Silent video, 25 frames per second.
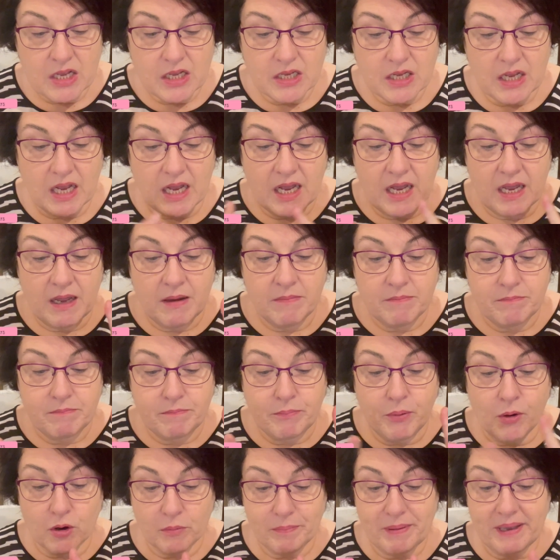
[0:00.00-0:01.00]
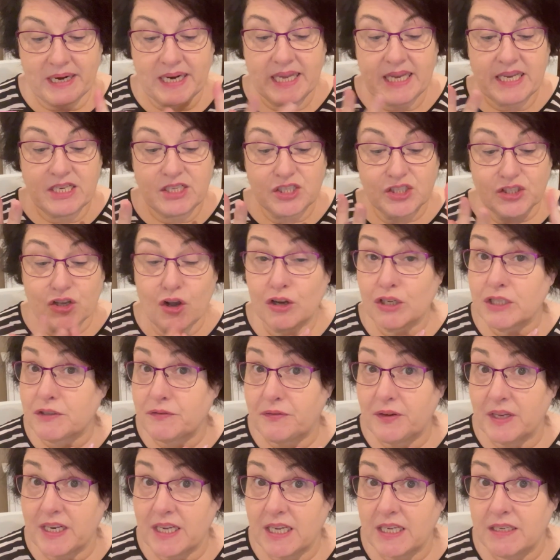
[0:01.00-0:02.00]
pork belly, Scotch
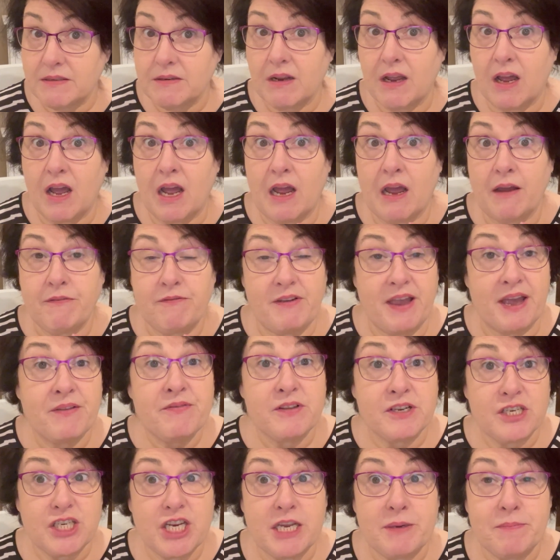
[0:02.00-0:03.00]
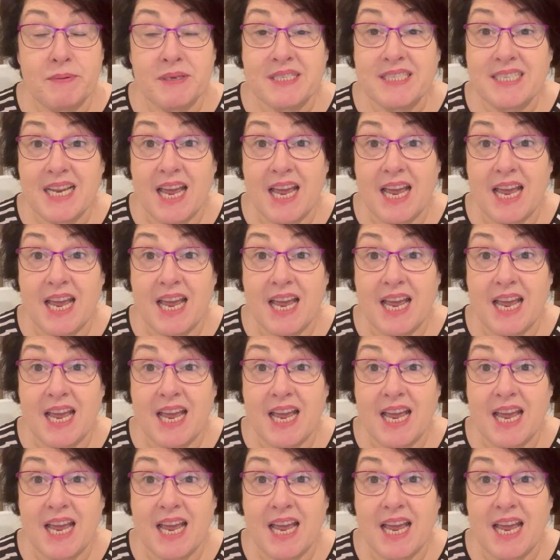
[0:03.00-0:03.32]
fillet, I found the cheapest